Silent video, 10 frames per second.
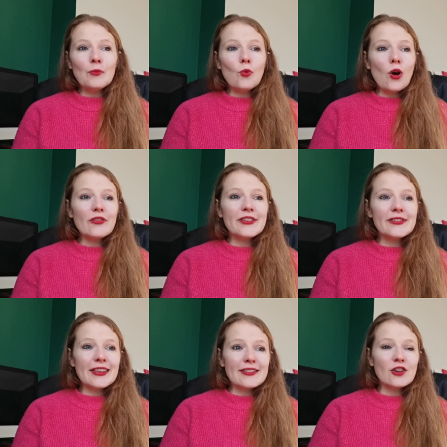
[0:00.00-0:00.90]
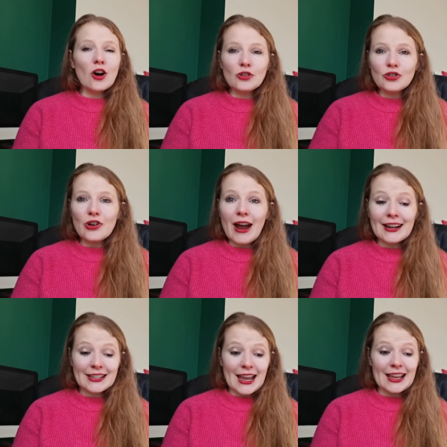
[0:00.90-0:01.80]
And what does this
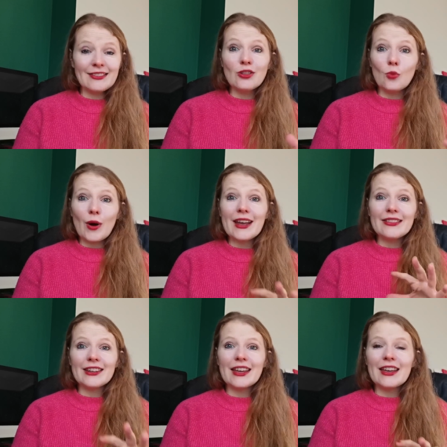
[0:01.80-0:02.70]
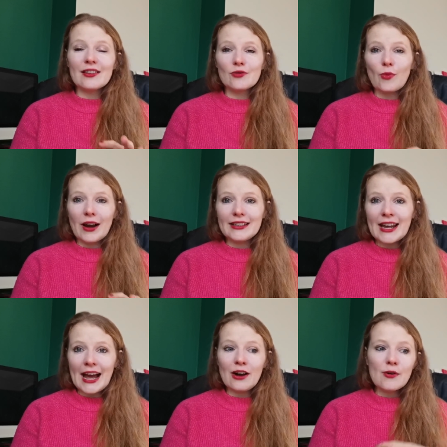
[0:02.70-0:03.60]
contract in the way that it is right
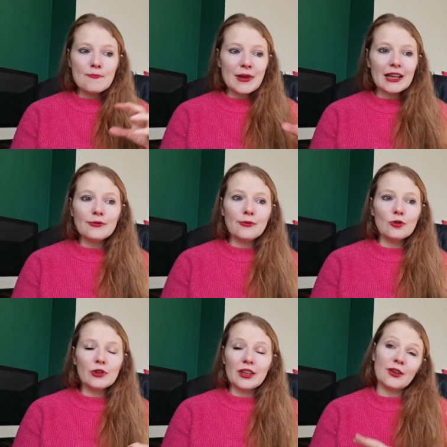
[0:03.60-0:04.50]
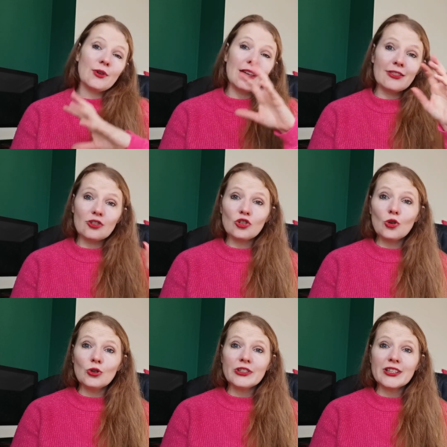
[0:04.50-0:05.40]
now mean for you in the
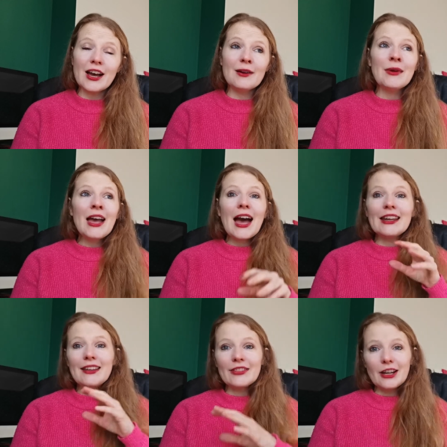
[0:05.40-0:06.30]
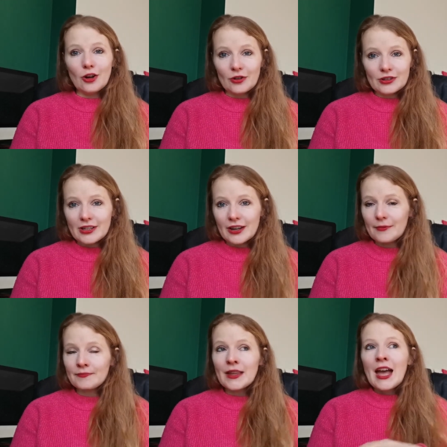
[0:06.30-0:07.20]
short term and in the long
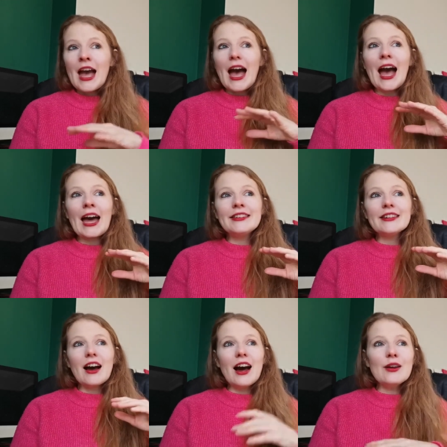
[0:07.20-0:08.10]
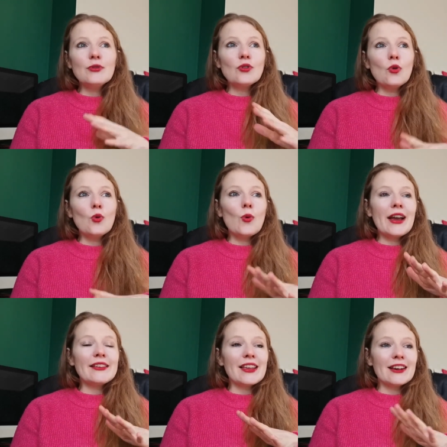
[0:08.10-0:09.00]
term? And I would
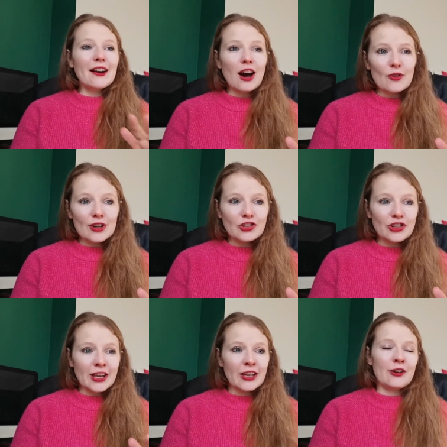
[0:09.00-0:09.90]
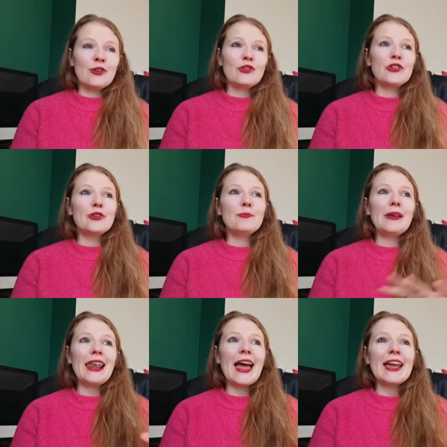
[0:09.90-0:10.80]
always encourage you to
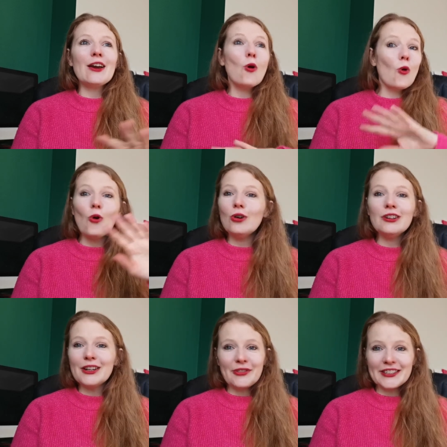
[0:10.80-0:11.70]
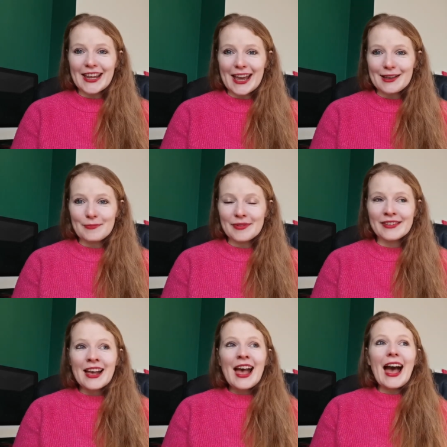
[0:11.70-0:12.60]
play all of the
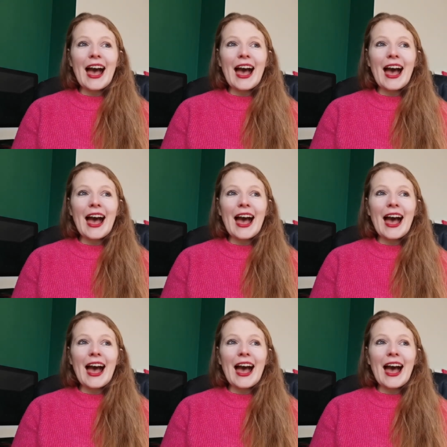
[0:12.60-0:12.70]
tapes.